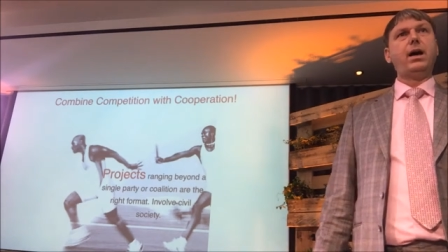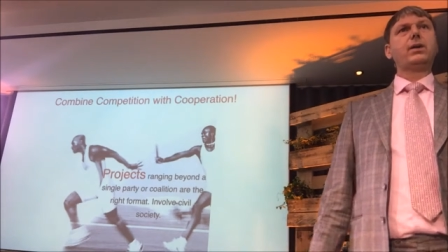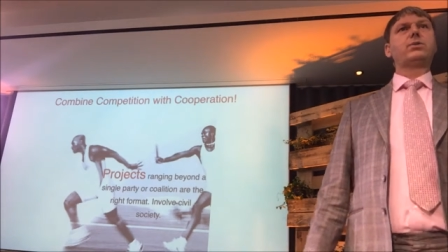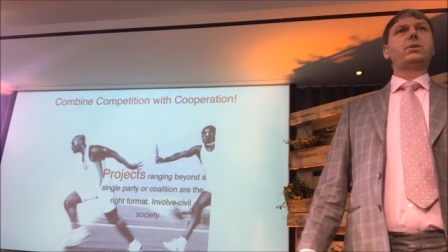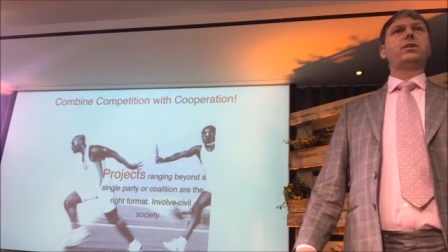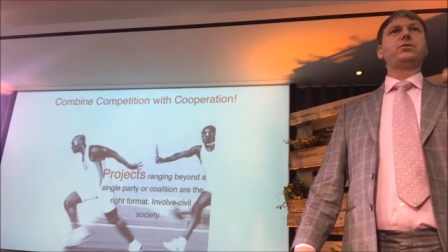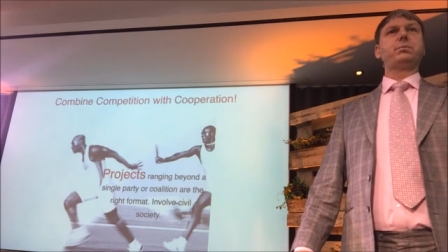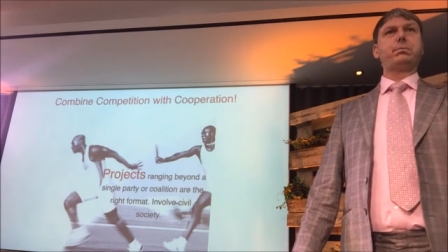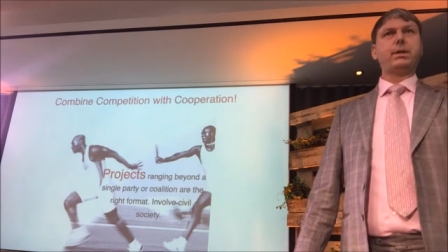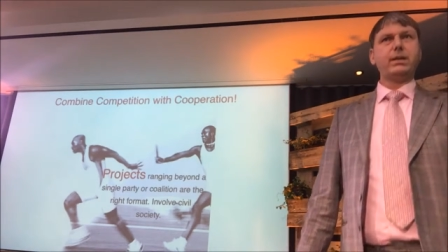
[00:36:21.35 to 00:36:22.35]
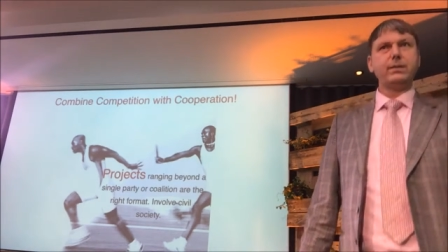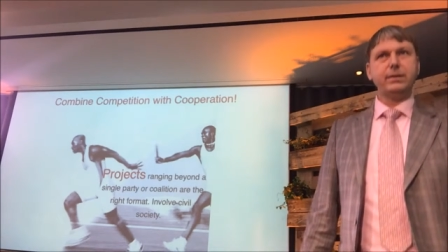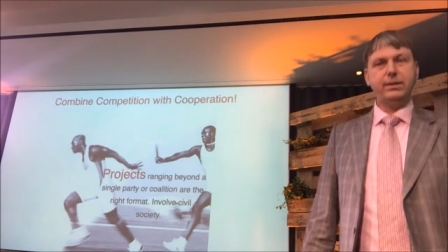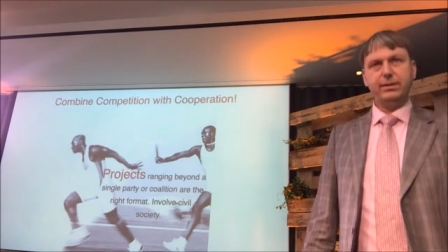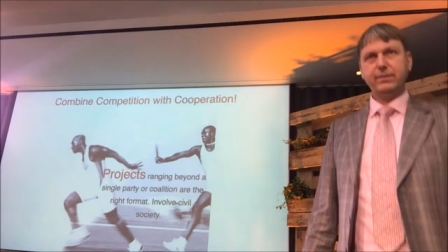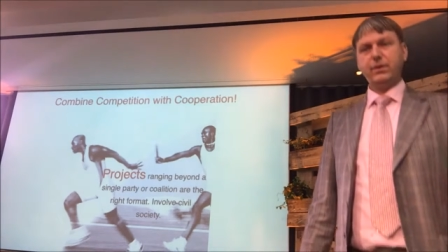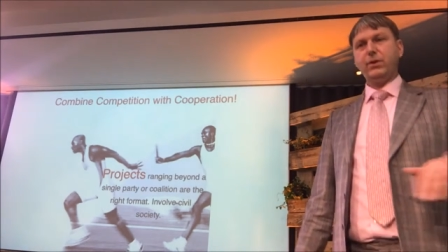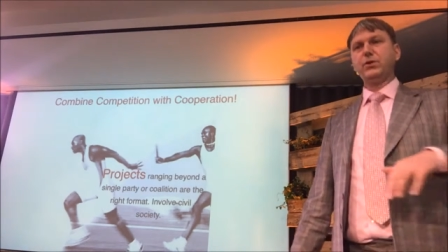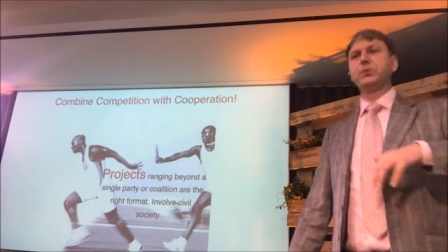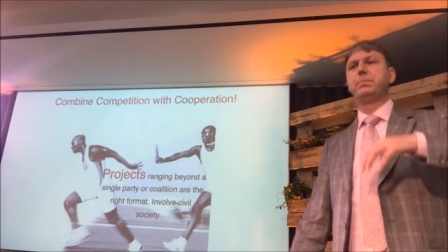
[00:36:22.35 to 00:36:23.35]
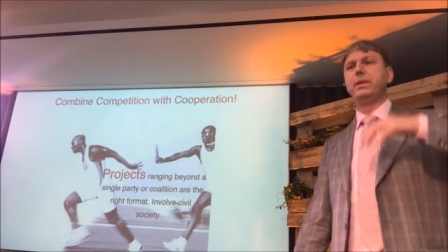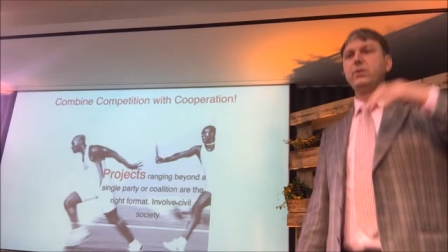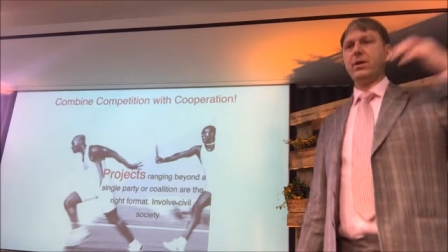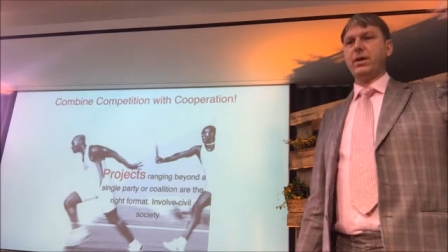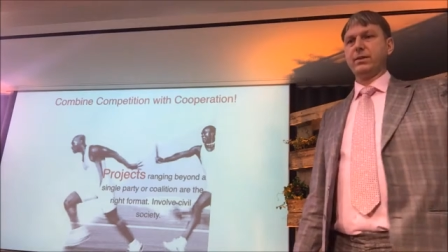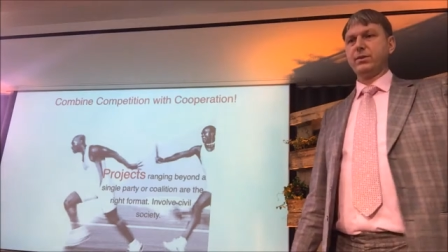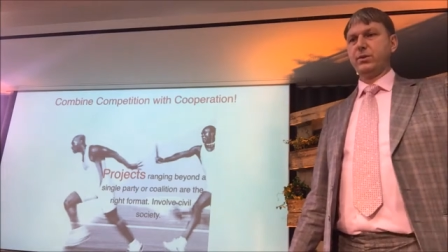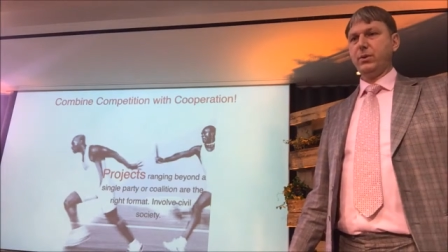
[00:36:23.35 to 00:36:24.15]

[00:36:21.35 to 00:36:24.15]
across parties, also beyond